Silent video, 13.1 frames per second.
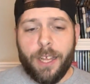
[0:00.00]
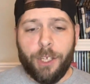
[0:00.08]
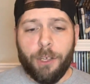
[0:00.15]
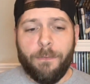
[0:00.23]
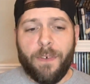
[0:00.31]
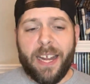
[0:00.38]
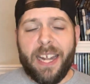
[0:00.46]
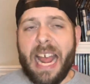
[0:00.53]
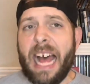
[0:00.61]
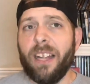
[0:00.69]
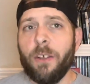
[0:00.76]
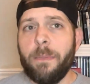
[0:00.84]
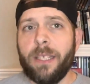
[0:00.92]
You'll find
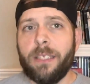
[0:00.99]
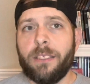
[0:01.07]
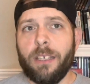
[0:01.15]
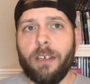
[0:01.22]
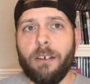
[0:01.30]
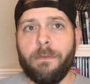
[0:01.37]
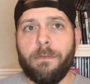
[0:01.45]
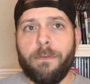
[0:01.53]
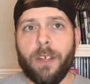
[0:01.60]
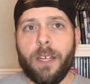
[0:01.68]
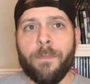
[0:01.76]
elements of